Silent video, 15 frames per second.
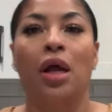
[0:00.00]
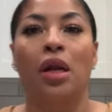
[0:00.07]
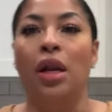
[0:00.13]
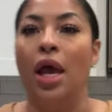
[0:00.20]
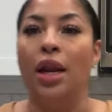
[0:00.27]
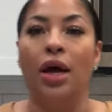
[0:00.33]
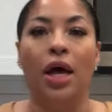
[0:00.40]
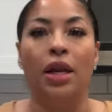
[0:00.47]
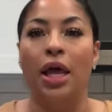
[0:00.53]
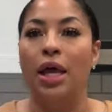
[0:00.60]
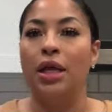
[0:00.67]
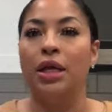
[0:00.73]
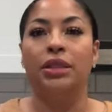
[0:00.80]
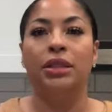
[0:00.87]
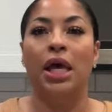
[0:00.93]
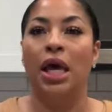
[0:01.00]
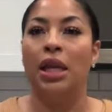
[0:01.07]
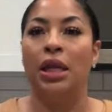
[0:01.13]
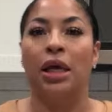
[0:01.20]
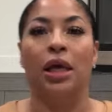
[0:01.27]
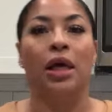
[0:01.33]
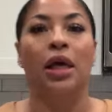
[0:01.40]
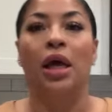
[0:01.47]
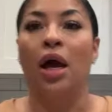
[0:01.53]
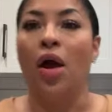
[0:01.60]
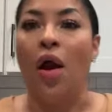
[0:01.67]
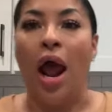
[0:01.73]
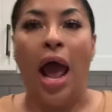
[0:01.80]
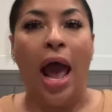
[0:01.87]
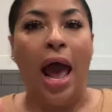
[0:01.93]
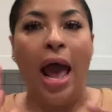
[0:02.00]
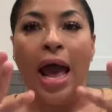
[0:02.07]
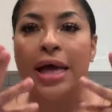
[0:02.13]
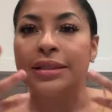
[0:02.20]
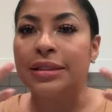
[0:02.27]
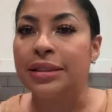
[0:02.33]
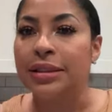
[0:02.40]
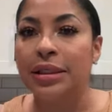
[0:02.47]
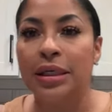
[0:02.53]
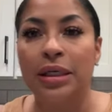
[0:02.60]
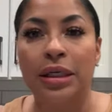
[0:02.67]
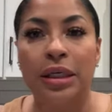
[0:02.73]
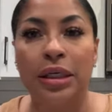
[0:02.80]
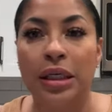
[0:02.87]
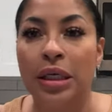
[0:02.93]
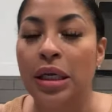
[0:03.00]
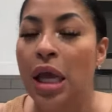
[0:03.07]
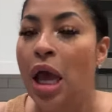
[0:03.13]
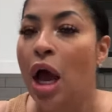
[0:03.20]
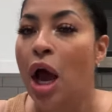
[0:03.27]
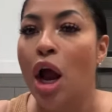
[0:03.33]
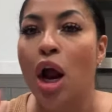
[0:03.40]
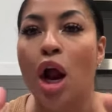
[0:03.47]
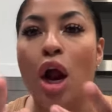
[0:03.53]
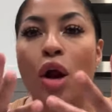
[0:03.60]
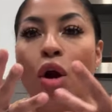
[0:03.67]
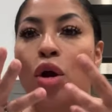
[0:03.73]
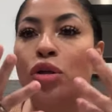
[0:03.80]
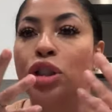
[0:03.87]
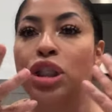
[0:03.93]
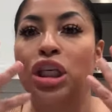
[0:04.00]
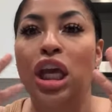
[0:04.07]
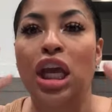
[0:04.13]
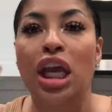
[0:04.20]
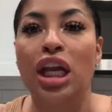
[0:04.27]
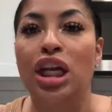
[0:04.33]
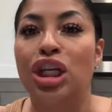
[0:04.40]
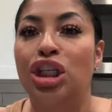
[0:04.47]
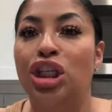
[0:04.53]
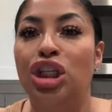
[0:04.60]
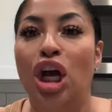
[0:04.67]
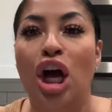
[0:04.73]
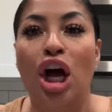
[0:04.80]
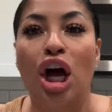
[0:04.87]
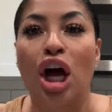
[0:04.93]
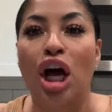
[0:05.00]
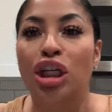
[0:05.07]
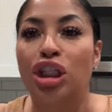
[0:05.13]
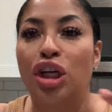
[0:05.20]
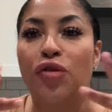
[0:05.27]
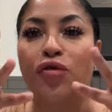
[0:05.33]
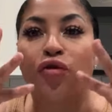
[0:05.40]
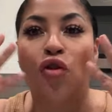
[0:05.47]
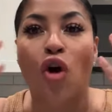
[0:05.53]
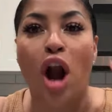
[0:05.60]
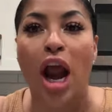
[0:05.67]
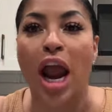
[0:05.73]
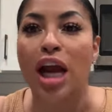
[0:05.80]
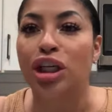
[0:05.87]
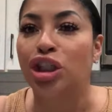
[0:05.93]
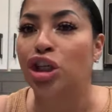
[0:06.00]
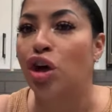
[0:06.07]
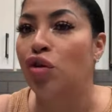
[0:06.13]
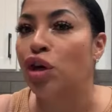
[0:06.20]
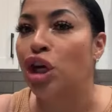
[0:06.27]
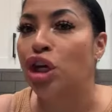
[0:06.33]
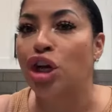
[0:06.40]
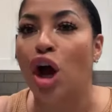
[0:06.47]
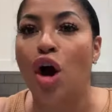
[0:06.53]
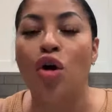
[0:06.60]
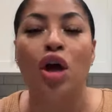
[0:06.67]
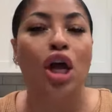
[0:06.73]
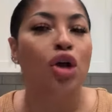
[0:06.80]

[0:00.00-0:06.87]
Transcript: Let her, let her tell it. Her eyes is good. Her, her, her skin is young. She fresh. She don't need no.